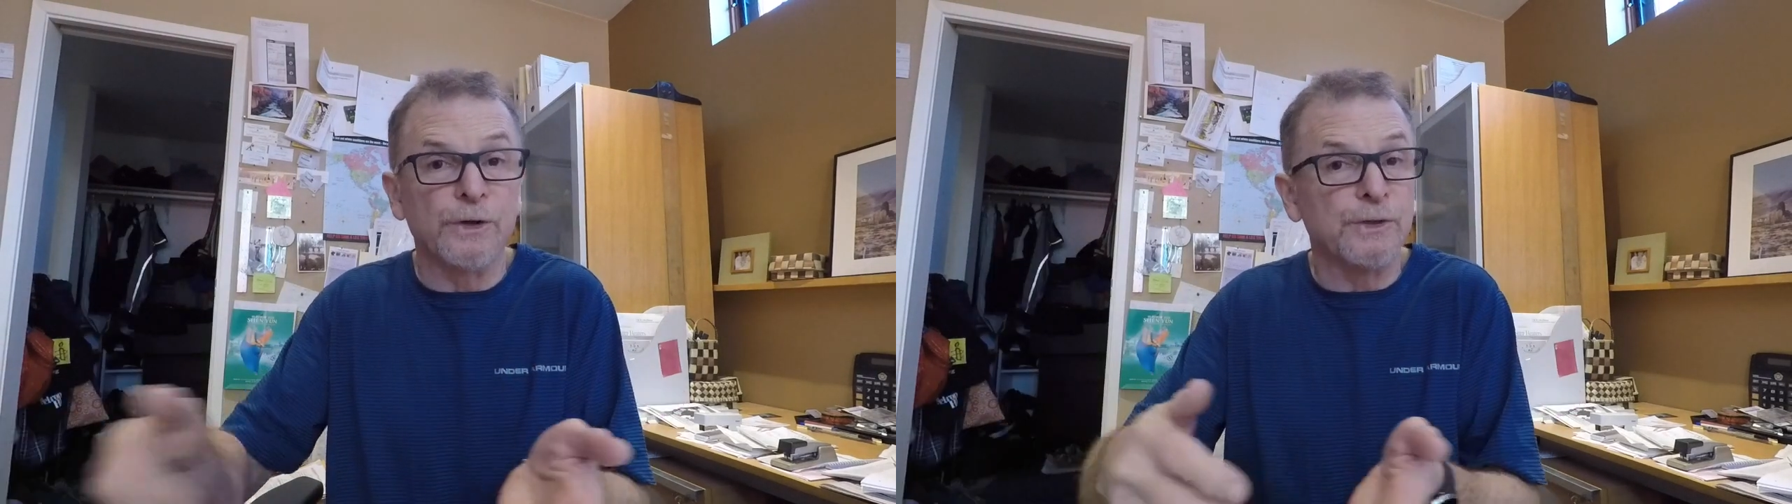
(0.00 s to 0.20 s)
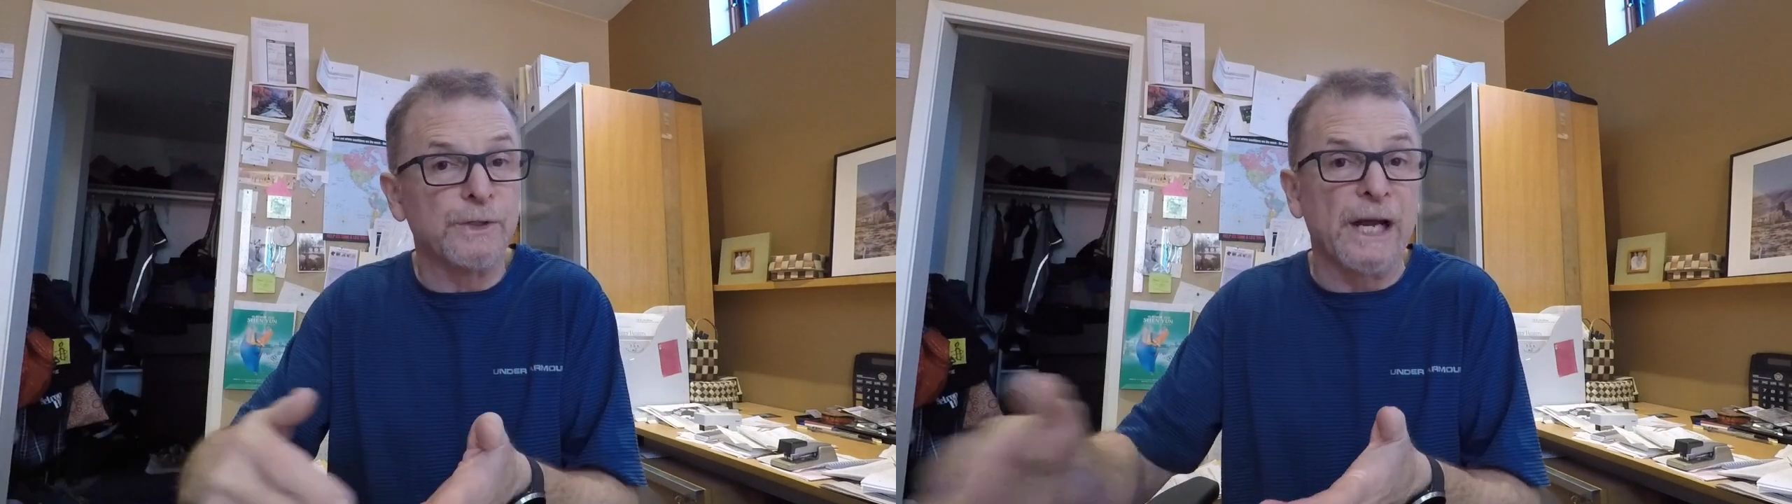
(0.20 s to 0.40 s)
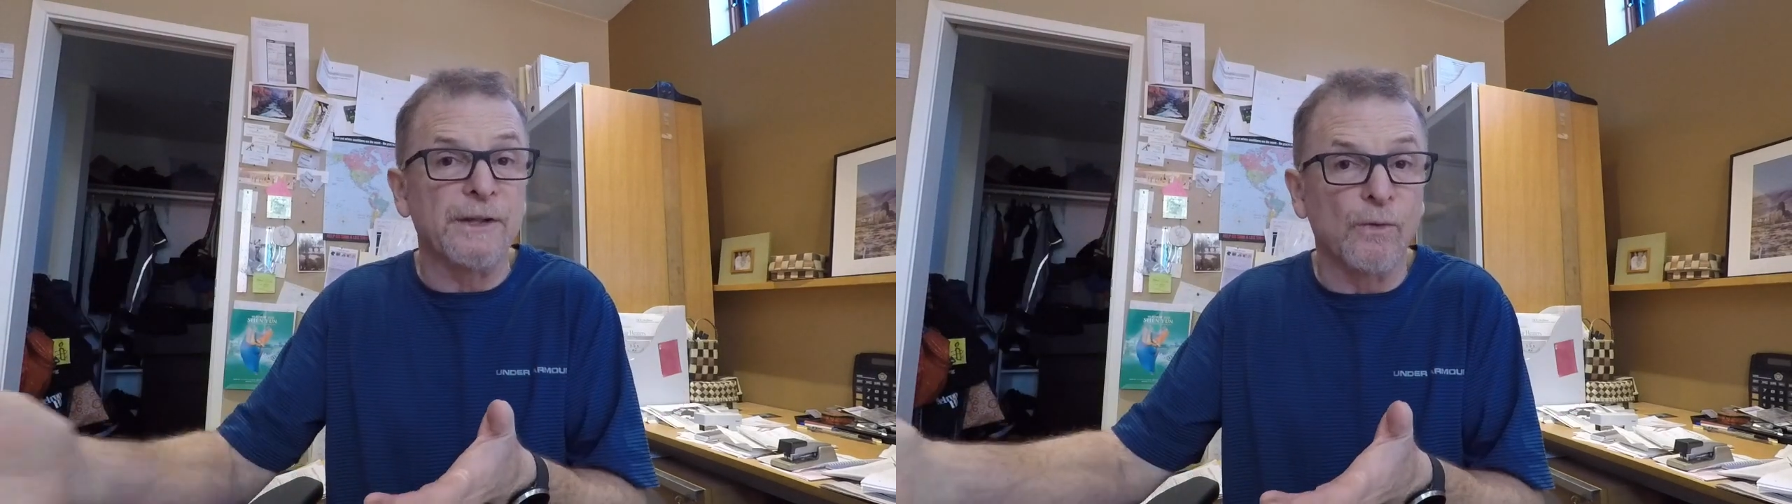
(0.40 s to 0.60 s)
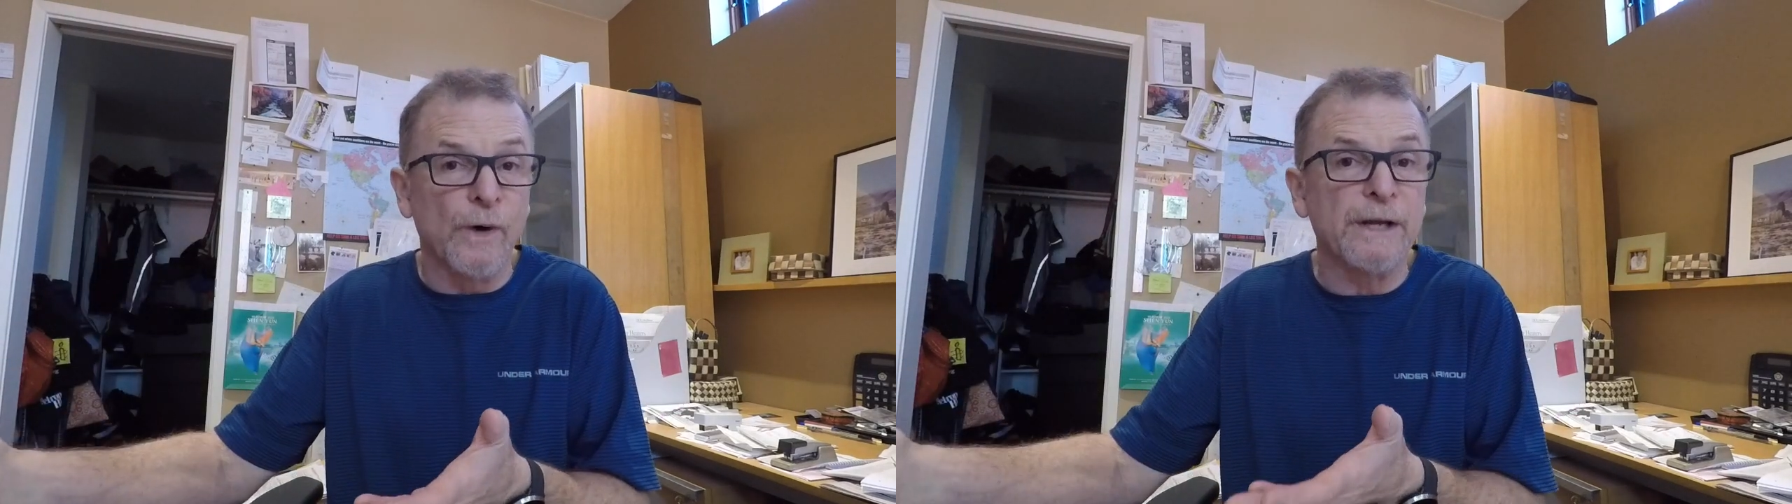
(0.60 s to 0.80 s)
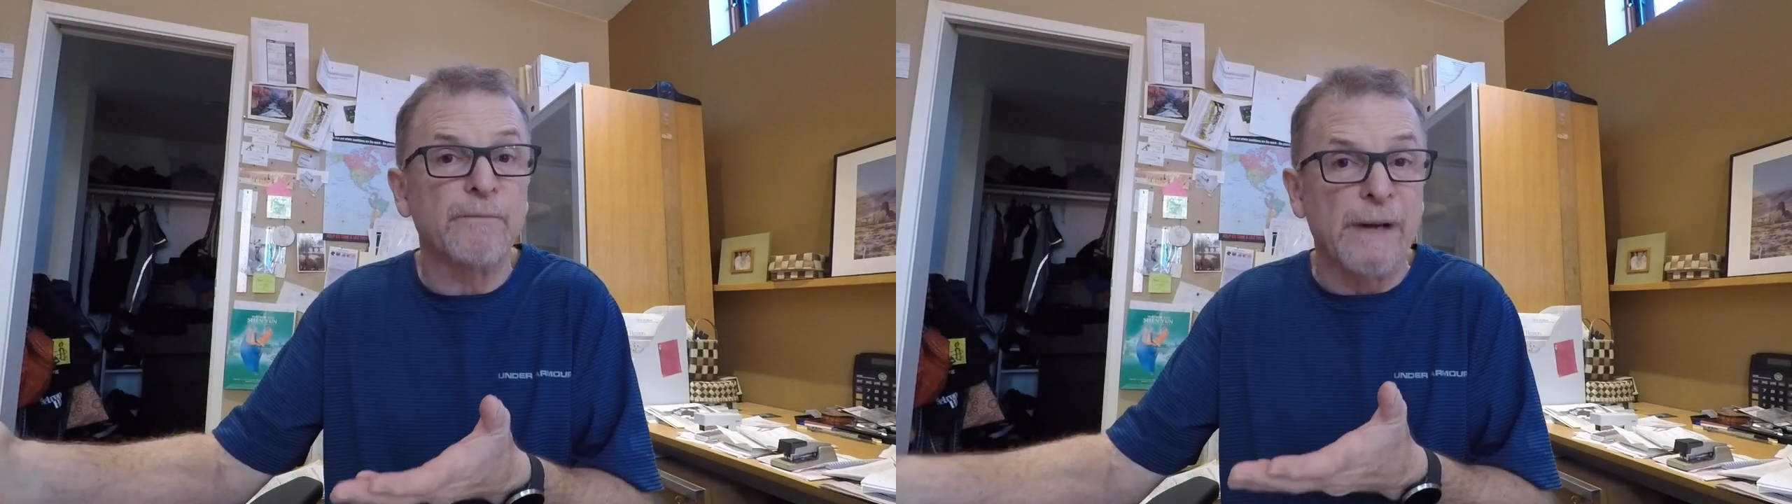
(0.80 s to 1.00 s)
and you gain the
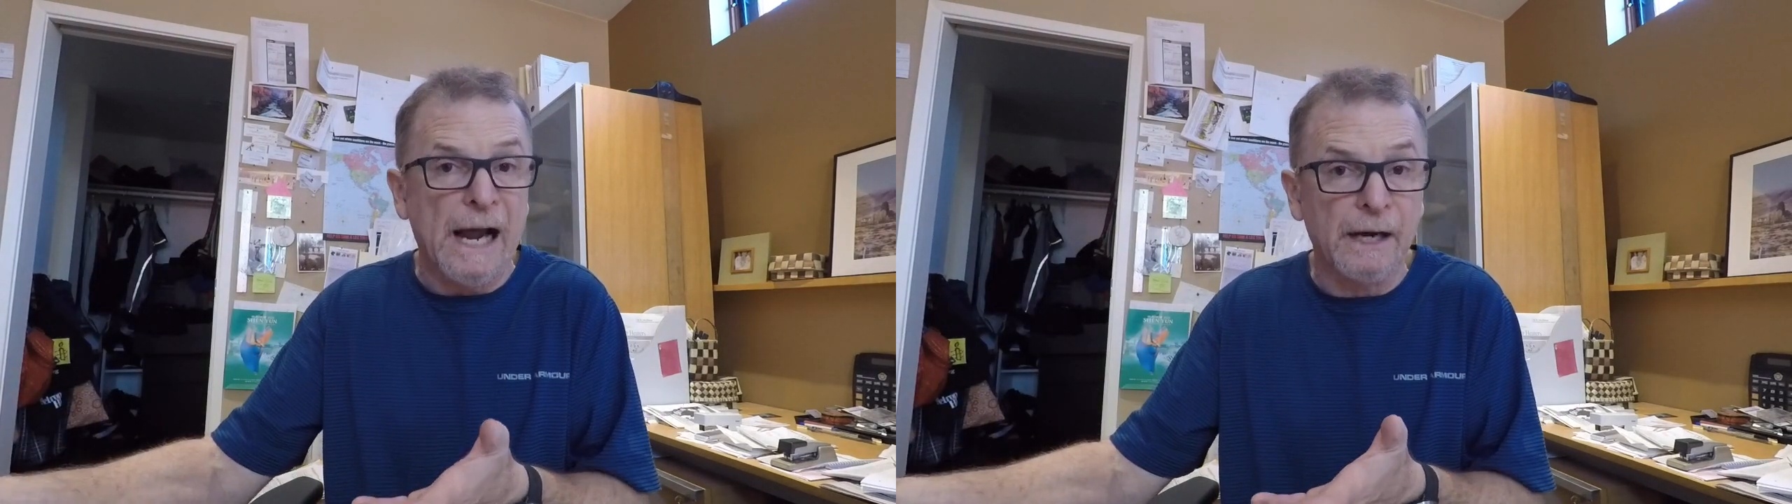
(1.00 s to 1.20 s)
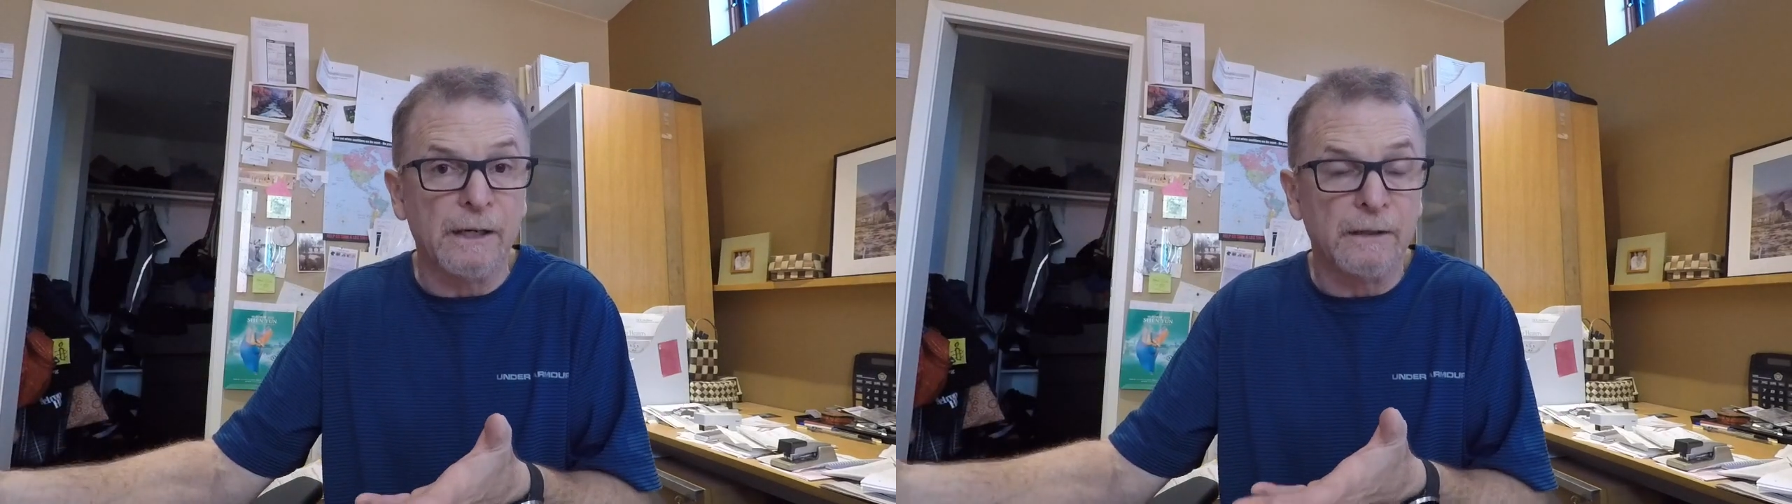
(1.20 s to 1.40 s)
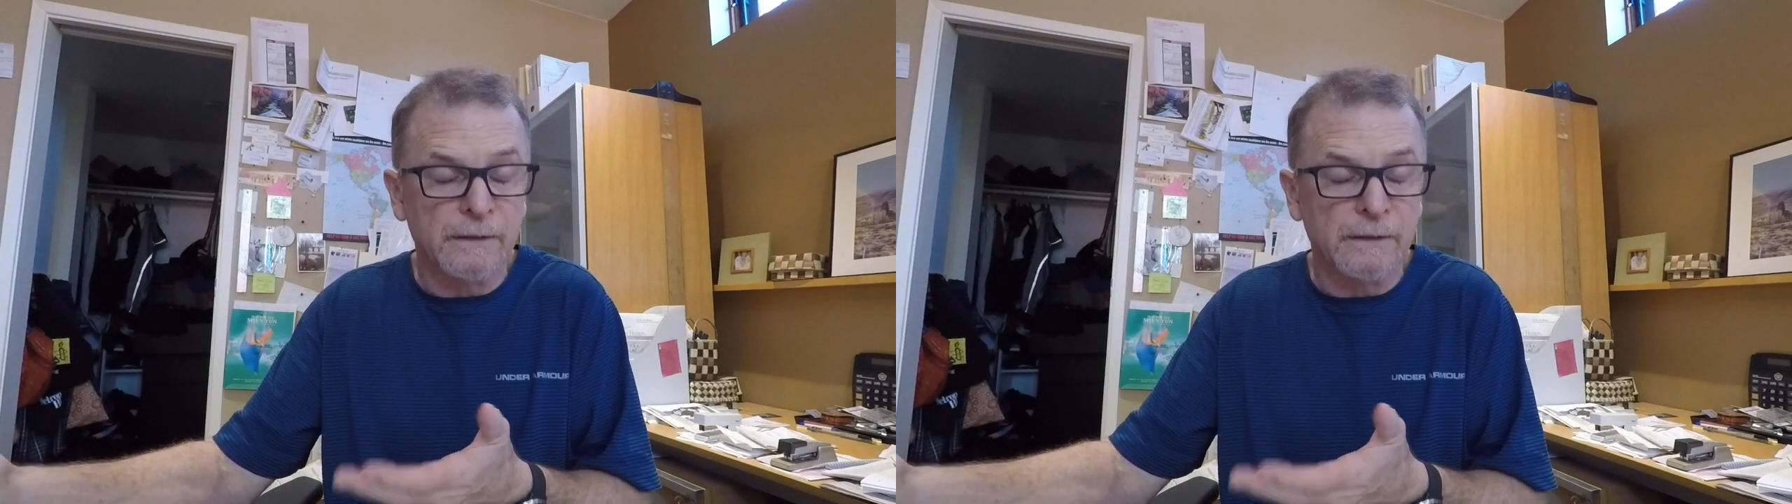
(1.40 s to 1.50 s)
weight back.